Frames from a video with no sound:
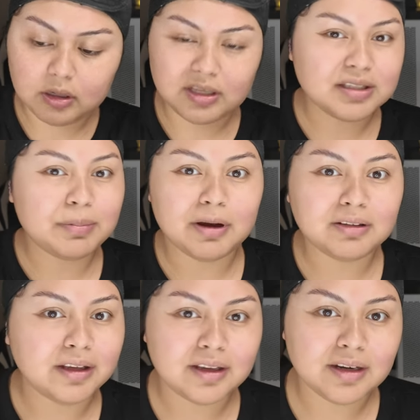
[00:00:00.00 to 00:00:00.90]
It's about
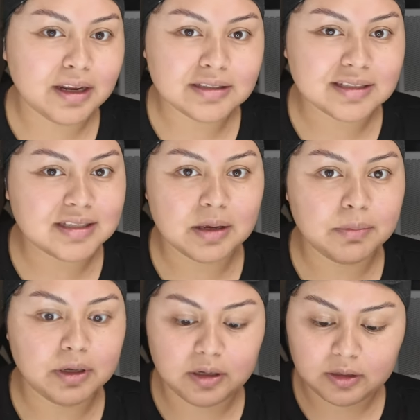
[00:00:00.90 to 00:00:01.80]
like an 8 to 10
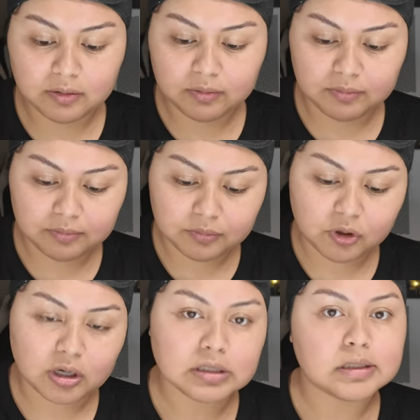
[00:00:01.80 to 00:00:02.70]
minute
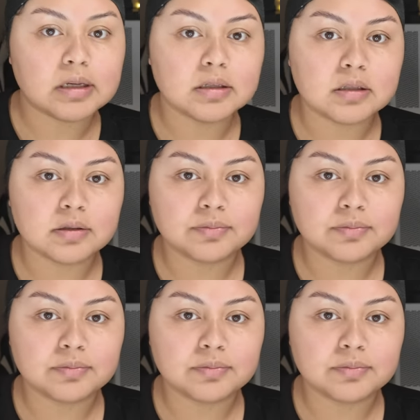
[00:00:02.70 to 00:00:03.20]
process.